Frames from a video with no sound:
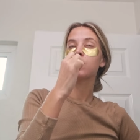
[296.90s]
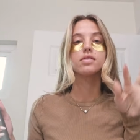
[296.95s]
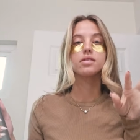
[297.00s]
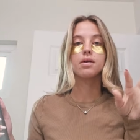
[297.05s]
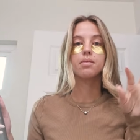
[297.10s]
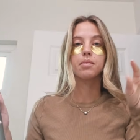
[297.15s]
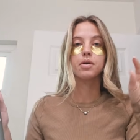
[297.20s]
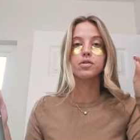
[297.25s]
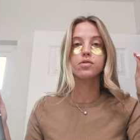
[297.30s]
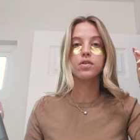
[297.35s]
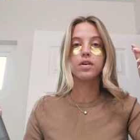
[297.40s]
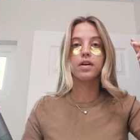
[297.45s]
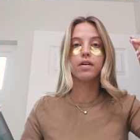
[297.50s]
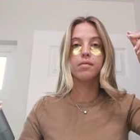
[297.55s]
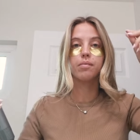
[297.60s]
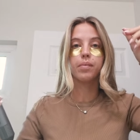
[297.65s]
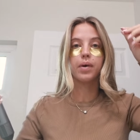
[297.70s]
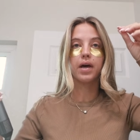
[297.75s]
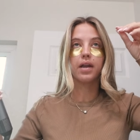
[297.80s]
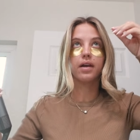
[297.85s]
Sometimes when I
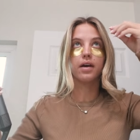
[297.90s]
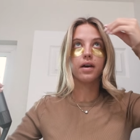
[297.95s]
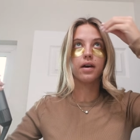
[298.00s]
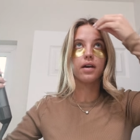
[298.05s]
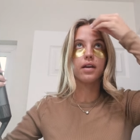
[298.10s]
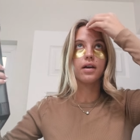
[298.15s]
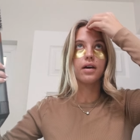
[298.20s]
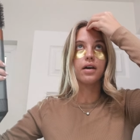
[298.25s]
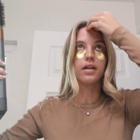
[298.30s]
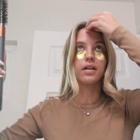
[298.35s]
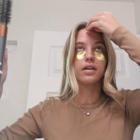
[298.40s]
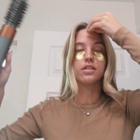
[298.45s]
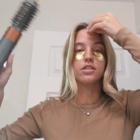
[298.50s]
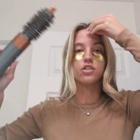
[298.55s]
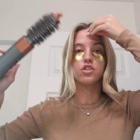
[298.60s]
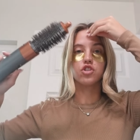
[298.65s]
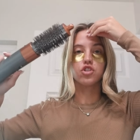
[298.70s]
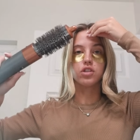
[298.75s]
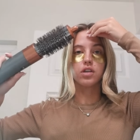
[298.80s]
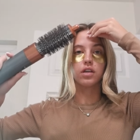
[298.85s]
have bedhead, I like
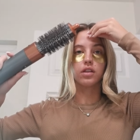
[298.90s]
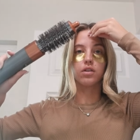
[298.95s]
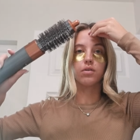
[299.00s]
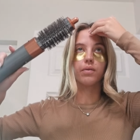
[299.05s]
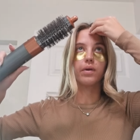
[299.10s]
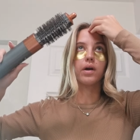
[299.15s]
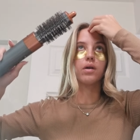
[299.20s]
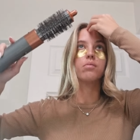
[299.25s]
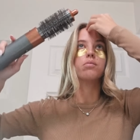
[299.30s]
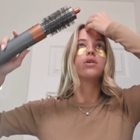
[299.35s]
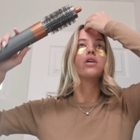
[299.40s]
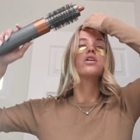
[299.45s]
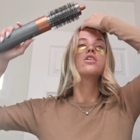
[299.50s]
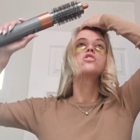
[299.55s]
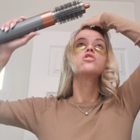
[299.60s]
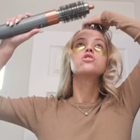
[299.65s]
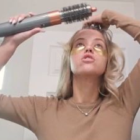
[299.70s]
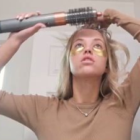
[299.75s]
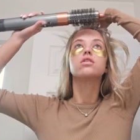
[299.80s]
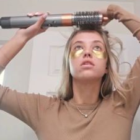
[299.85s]
to just take the round
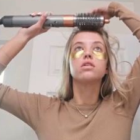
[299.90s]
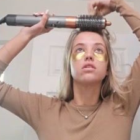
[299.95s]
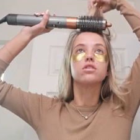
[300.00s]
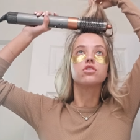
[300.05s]
brush.